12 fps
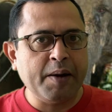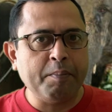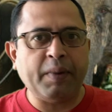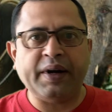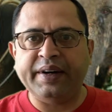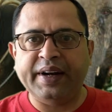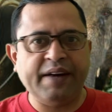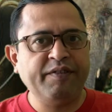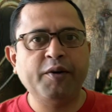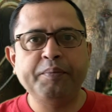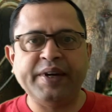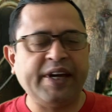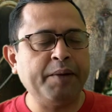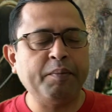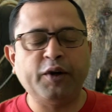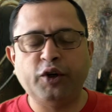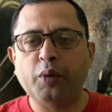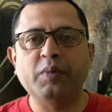but never became
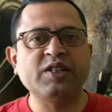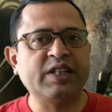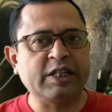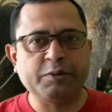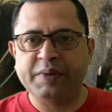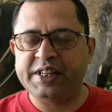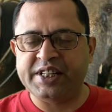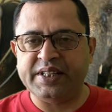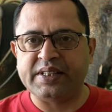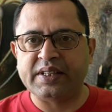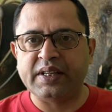a domestic species.